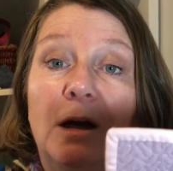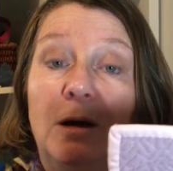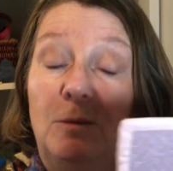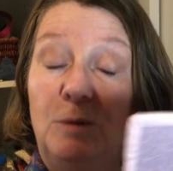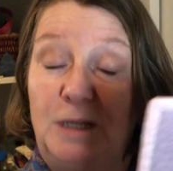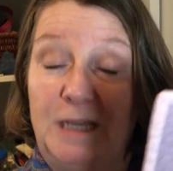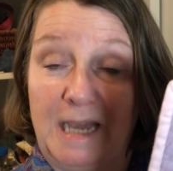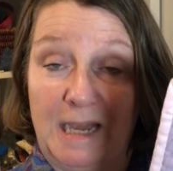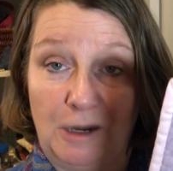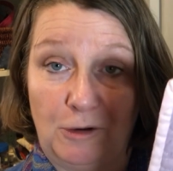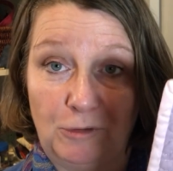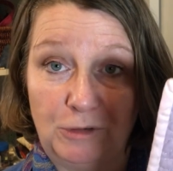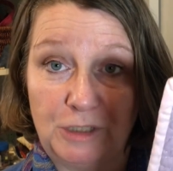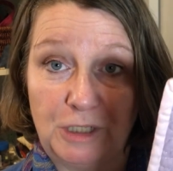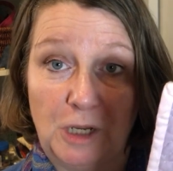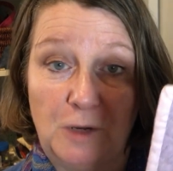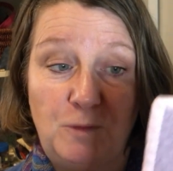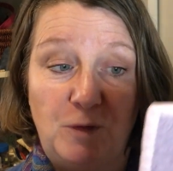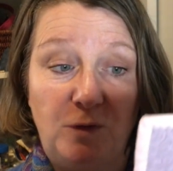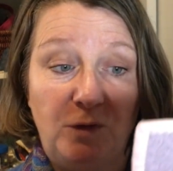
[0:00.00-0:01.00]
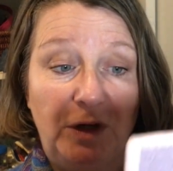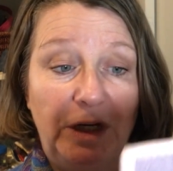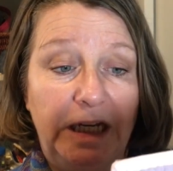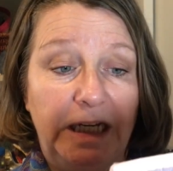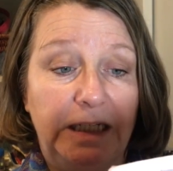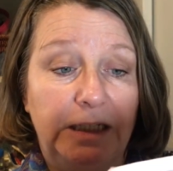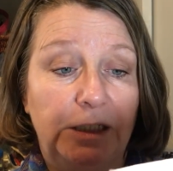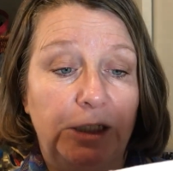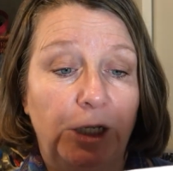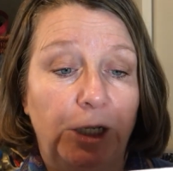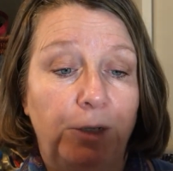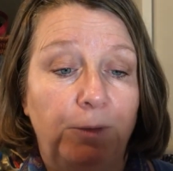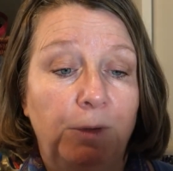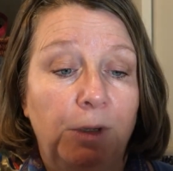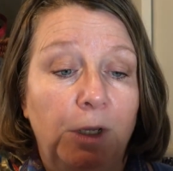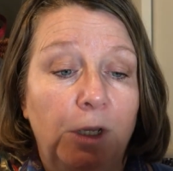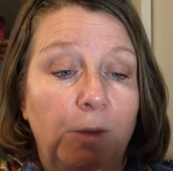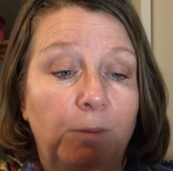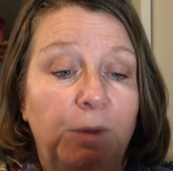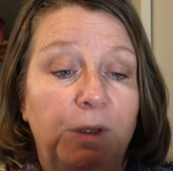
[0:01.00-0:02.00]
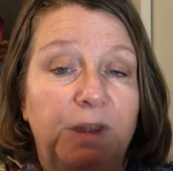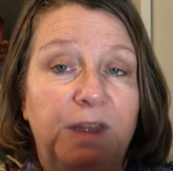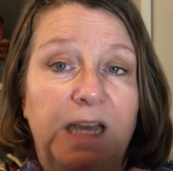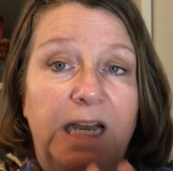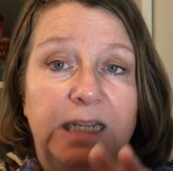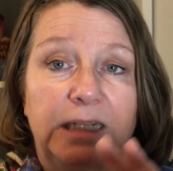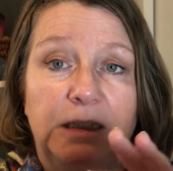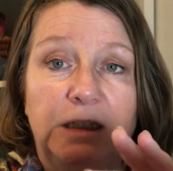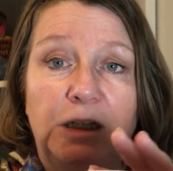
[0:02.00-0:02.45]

You can cross over if you need to, but that